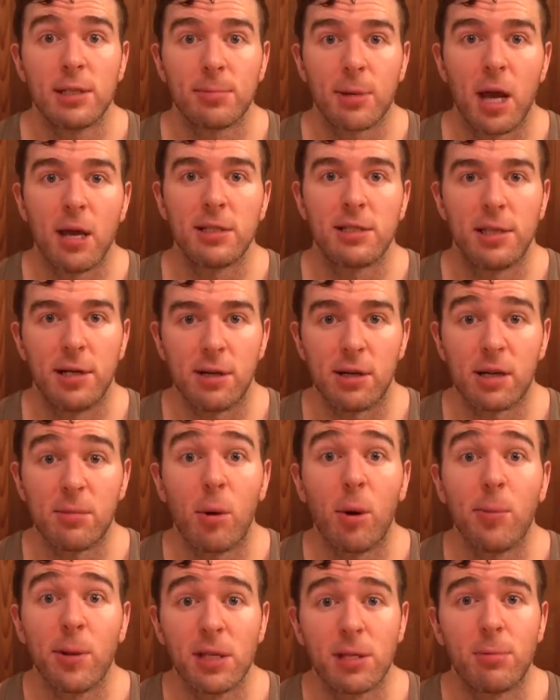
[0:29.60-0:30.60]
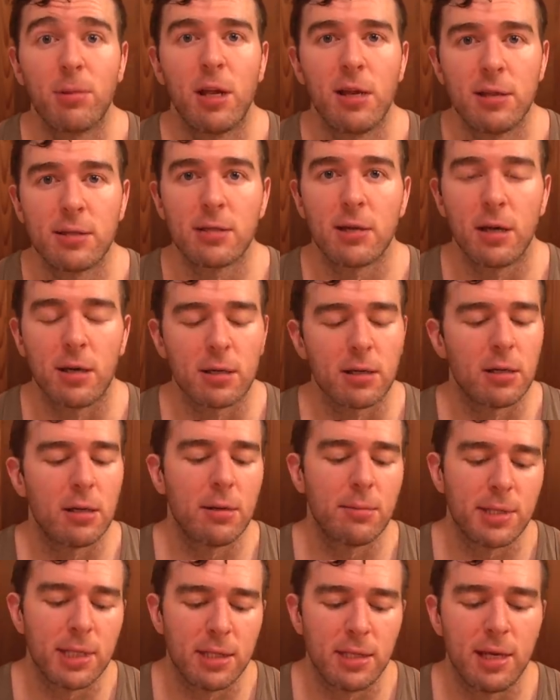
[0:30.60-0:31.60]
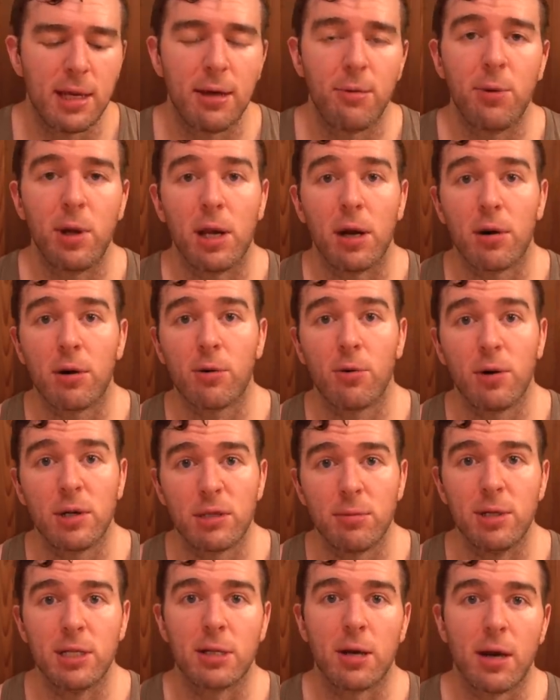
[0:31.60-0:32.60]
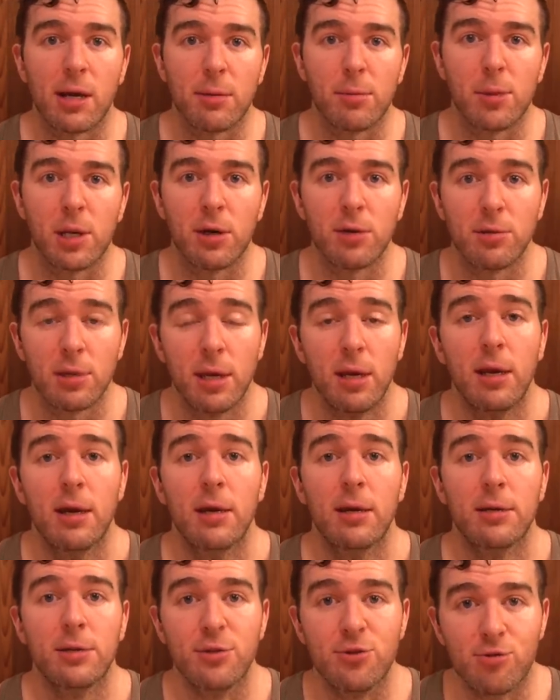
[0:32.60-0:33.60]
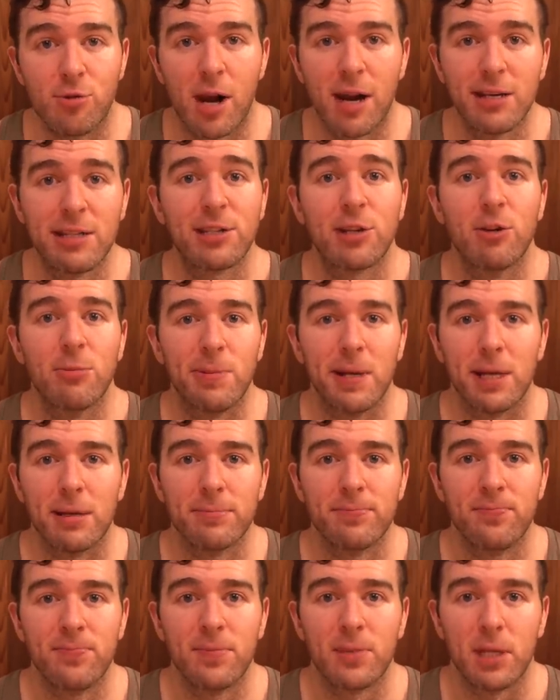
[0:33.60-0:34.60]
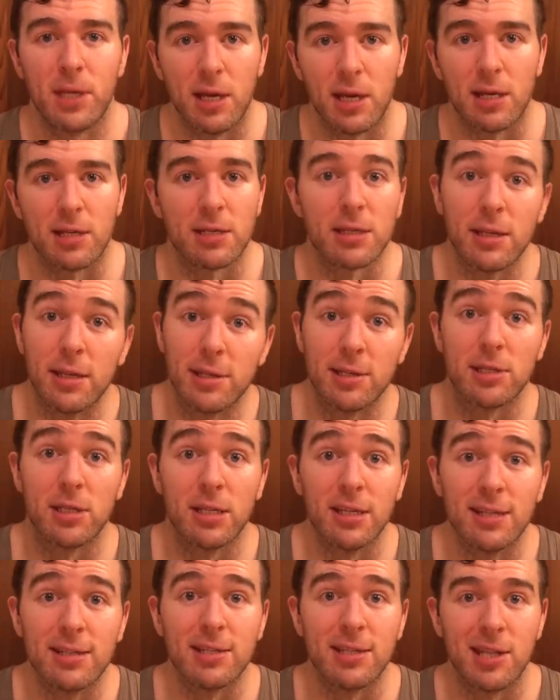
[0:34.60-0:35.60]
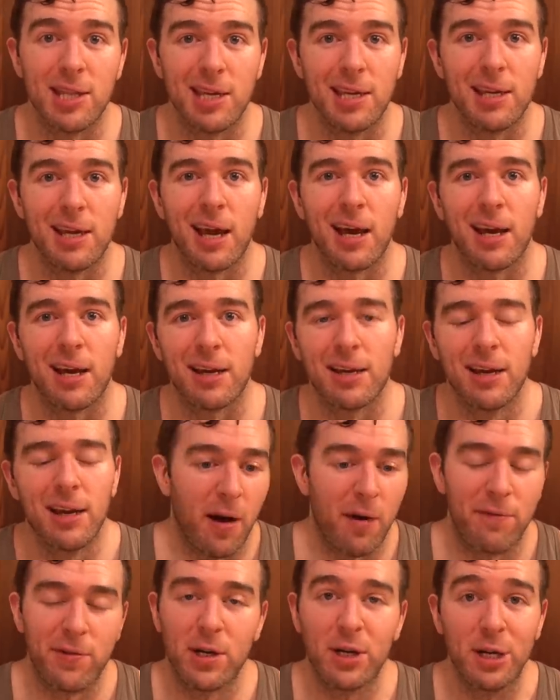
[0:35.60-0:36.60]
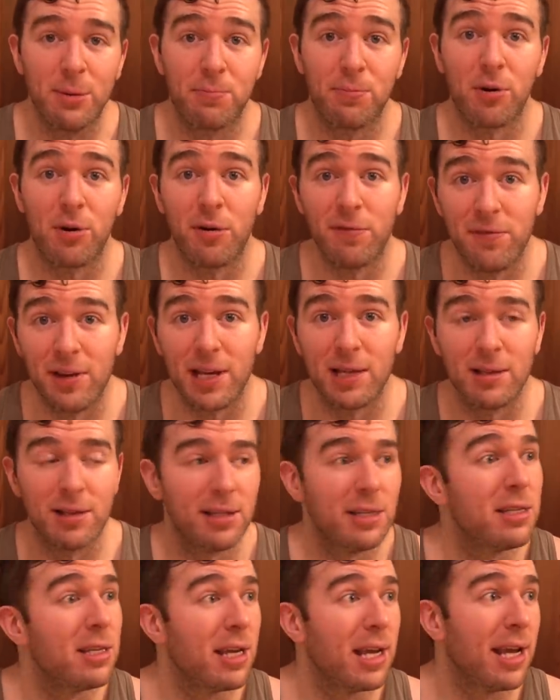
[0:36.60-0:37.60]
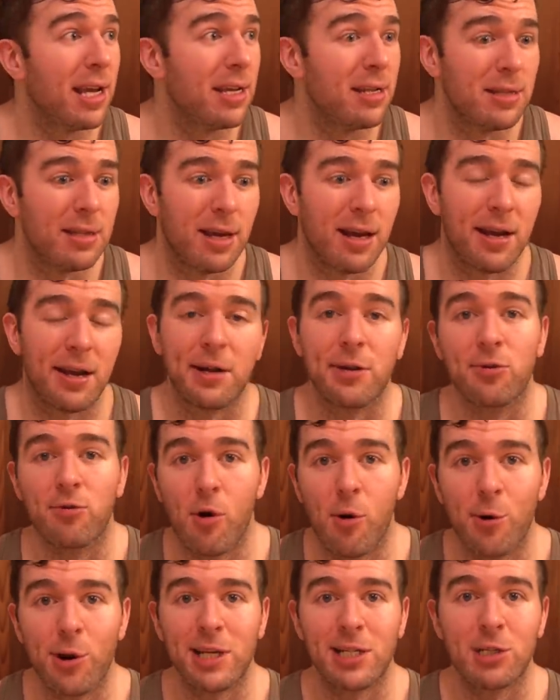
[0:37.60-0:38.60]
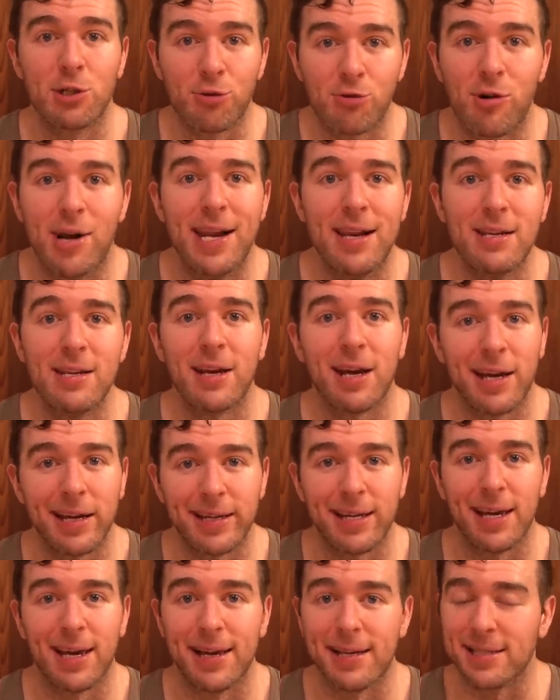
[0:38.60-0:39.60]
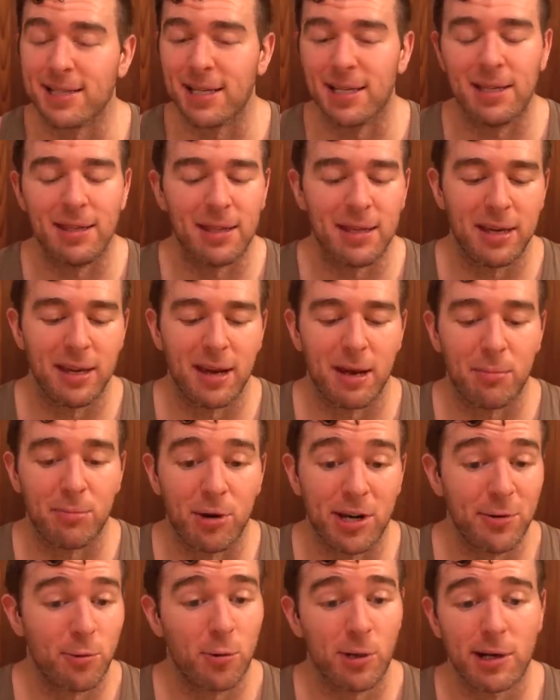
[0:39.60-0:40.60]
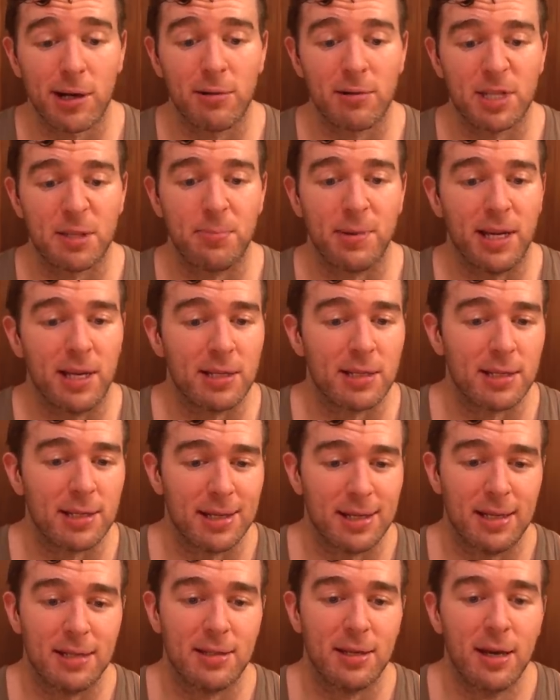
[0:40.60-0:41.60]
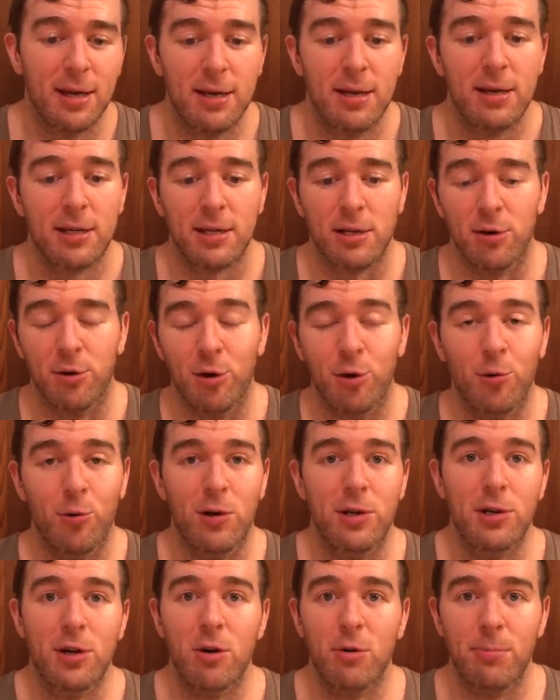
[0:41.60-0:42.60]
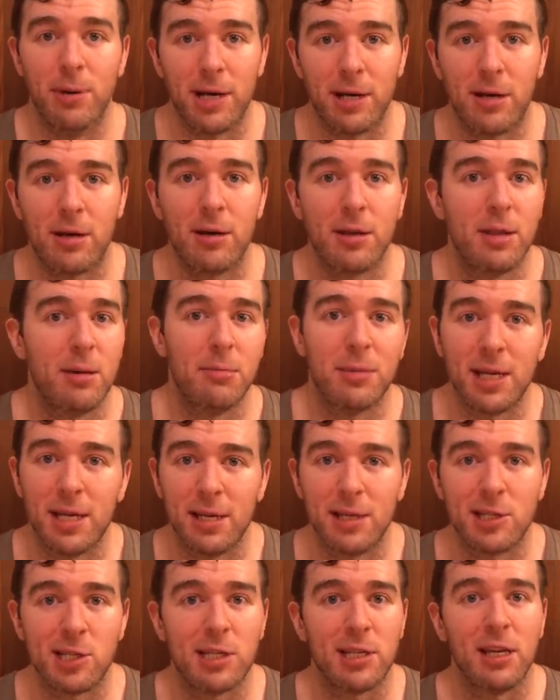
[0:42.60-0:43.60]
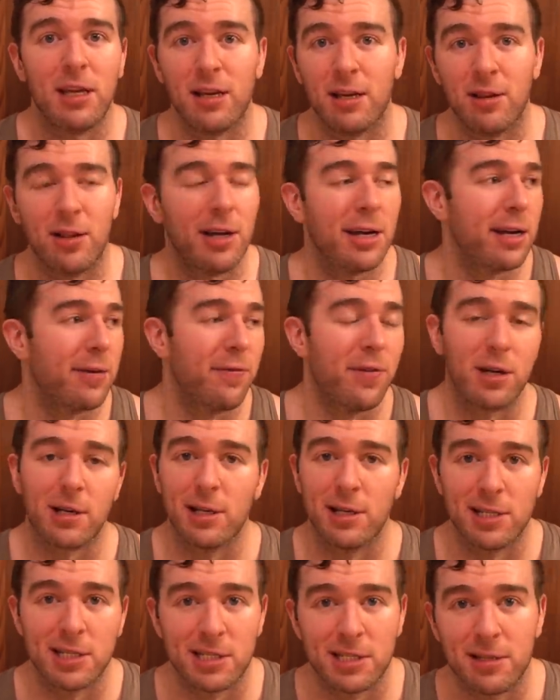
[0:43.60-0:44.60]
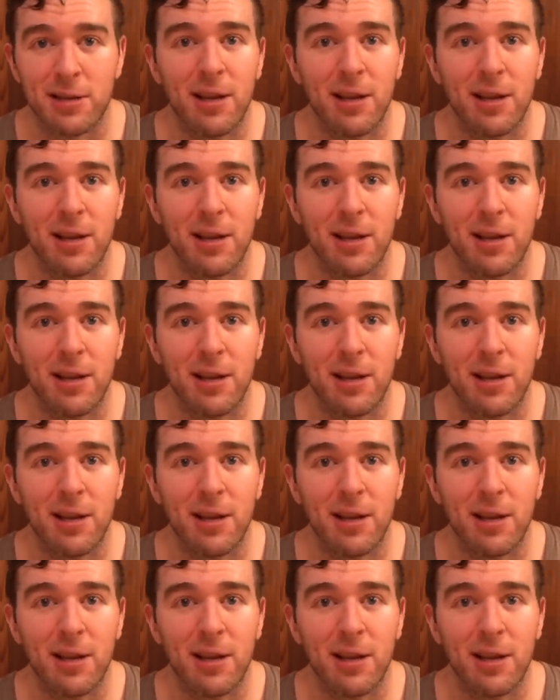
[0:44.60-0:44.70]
guys, Derek, more plates more dates dot com. Today we are going to be talking about dry scooping. Yes, this is the uh, a very prevalent and uh, growing trend, I guess, in the uh, pre-workout space. And you know, who would know better than me, seeing like fucking